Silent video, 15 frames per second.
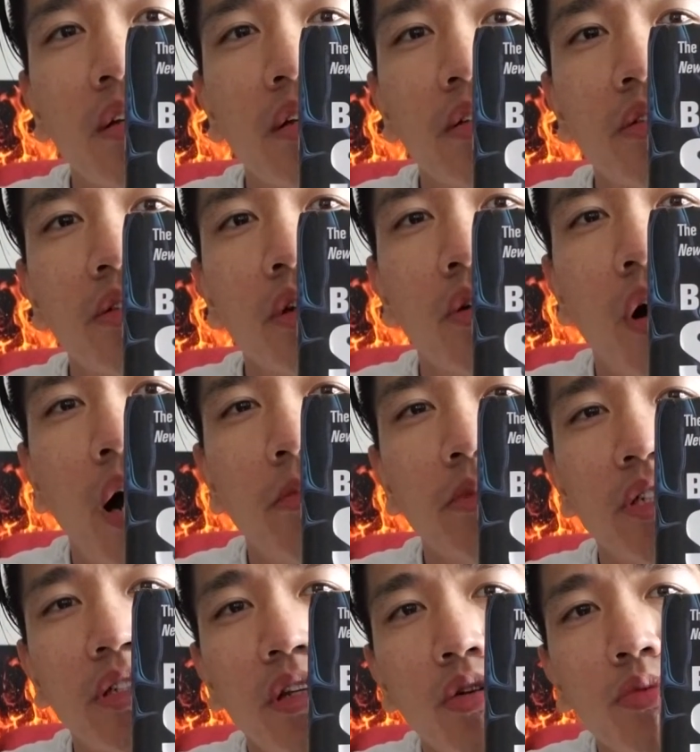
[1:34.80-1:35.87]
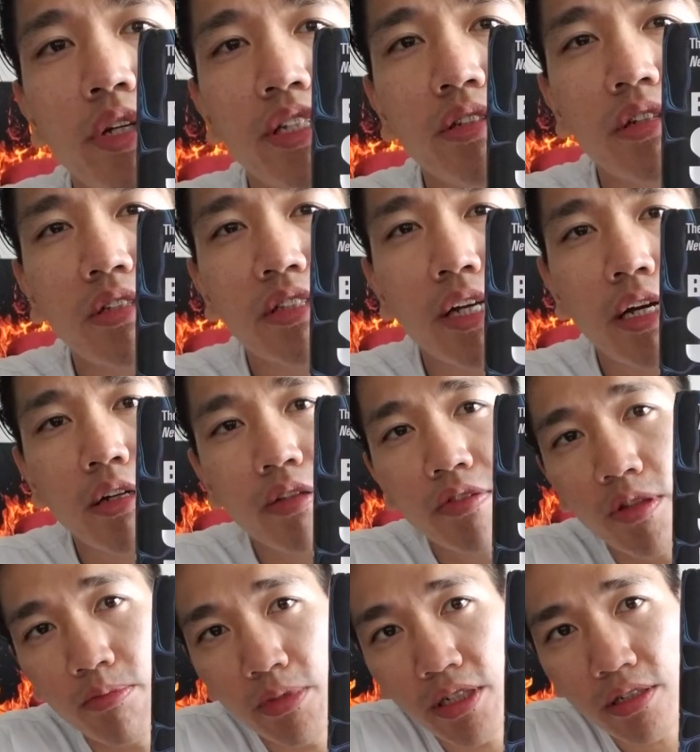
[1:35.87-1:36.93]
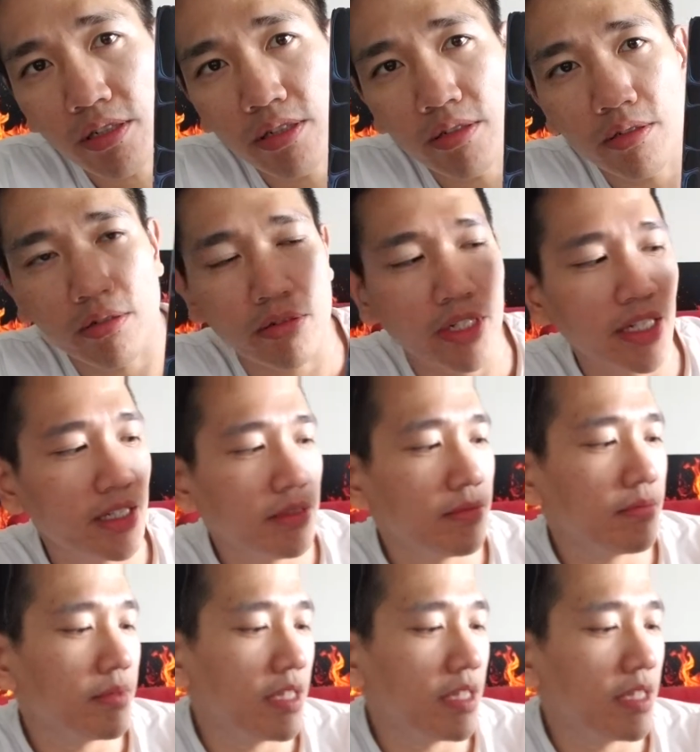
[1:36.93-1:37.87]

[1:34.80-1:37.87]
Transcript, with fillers: So I'm just gonna read you the title of the book, right?